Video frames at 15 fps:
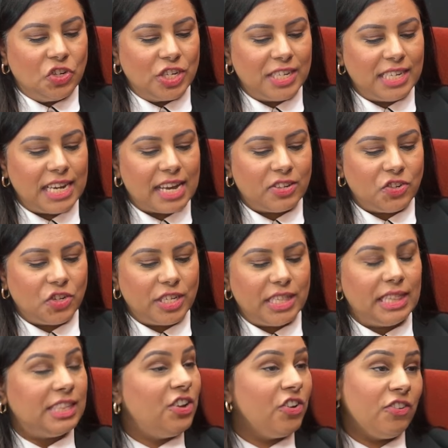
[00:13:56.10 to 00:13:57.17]
just yes,
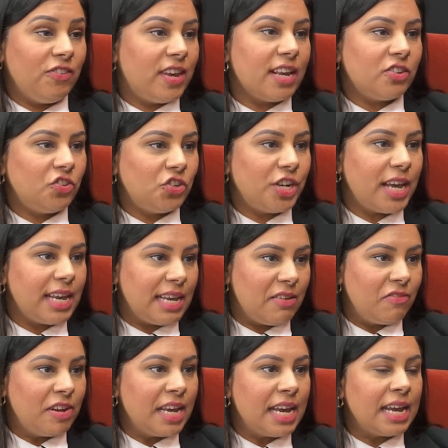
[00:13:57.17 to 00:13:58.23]
just yesterday
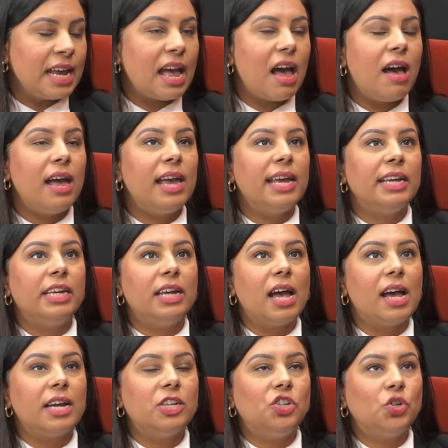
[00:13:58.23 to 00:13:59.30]
evening, I
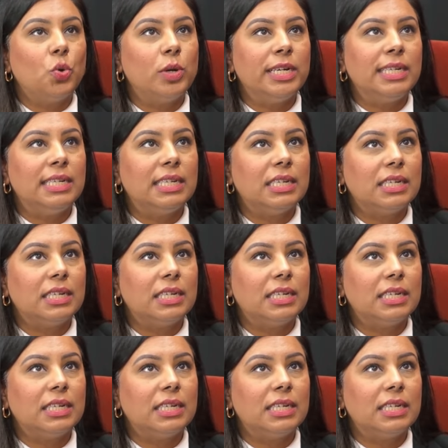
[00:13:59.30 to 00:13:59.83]
uh, joined